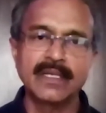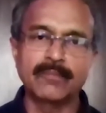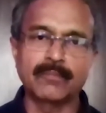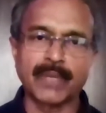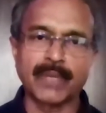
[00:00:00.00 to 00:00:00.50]

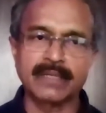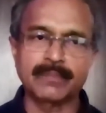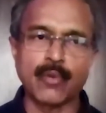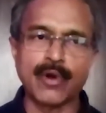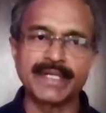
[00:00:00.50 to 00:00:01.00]
plug
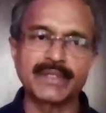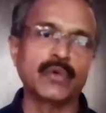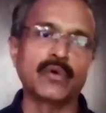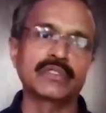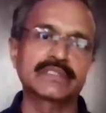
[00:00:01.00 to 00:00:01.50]
point
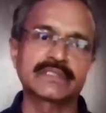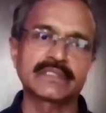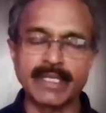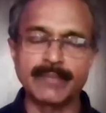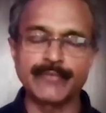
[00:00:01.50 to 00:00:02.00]
holes.
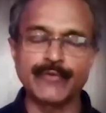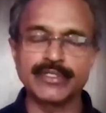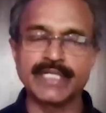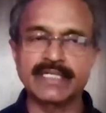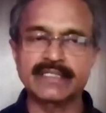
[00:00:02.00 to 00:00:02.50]
Before
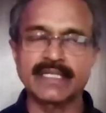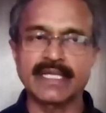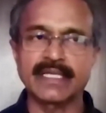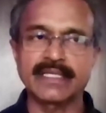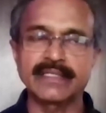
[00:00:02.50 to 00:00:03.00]
that,
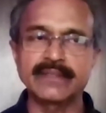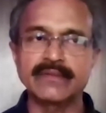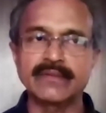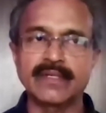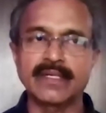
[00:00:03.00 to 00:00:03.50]
I
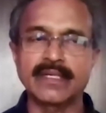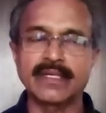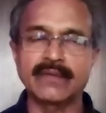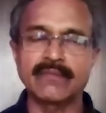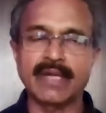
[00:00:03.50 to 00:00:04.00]

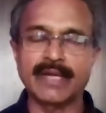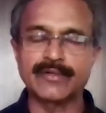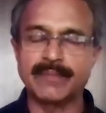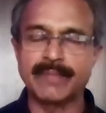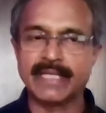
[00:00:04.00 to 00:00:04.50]
have to
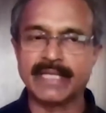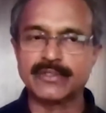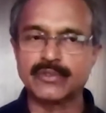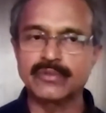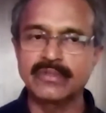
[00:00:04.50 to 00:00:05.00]
come back
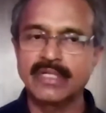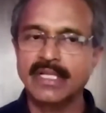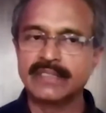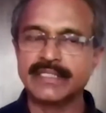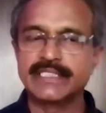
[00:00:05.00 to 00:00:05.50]
to
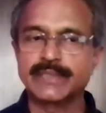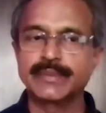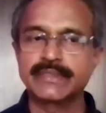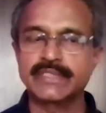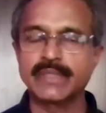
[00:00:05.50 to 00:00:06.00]
the
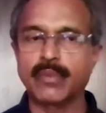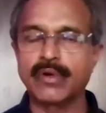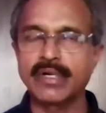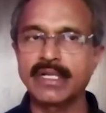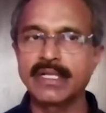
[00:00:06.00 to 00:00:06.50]
distribution
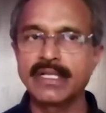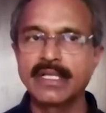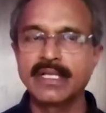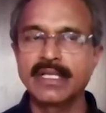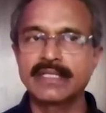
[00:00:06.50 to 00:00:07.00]
board.
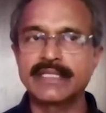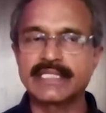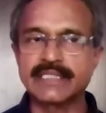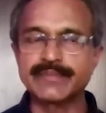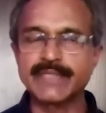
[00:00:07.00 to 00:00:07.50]
There is
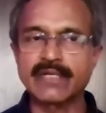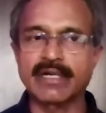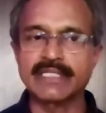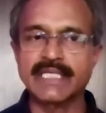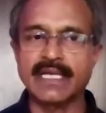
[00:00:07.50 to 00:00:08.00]
something called
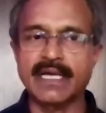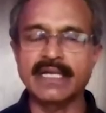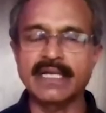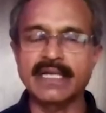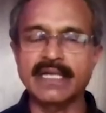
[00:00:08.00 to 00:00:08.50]
as a
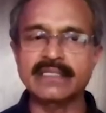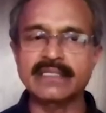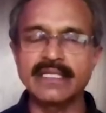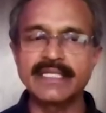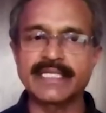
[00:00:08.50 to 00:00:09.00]
earth
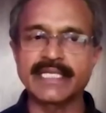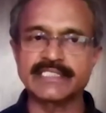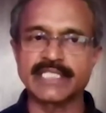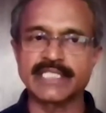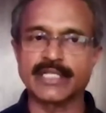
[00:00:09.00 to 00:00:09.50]
leakage
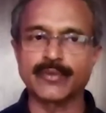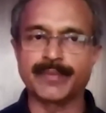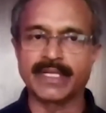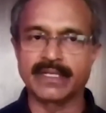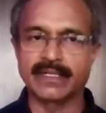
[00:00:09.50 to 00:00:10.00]
circuit
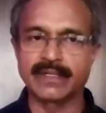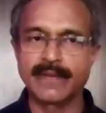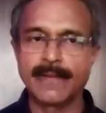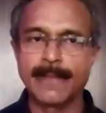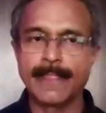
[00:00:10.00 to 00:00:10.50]
breaker.
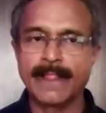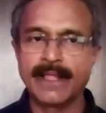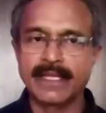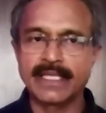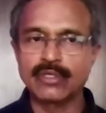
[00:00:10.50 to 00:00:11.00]
In
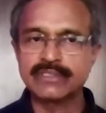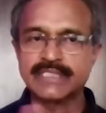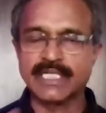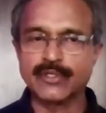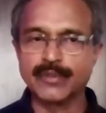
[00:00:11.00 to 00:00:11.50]
those
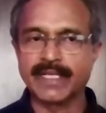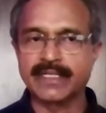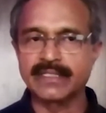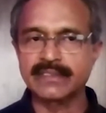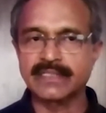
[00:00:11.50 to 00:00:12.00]
circuit
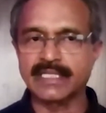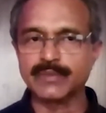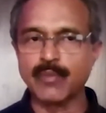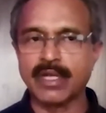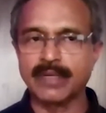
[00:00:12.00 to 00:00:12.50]
breakers, there are
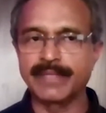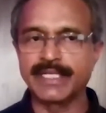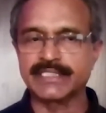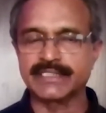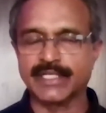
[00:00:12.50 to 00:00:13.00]
small miniature
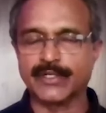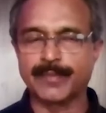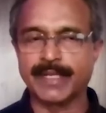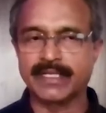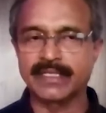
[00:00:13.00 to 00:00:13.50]
circuit
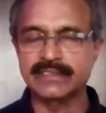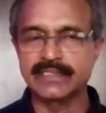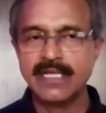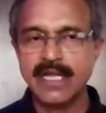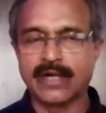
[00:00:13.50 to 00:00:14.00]
breakers,
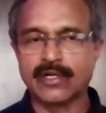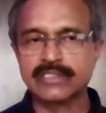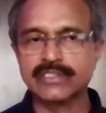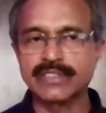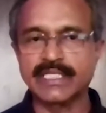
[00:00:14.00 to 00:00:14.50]
and
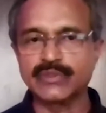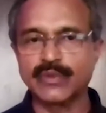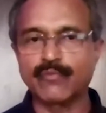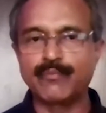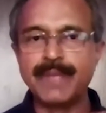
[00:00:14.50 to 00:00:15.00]
also there is
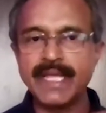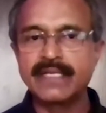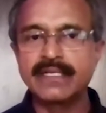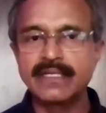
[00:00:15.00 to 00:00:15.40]
one big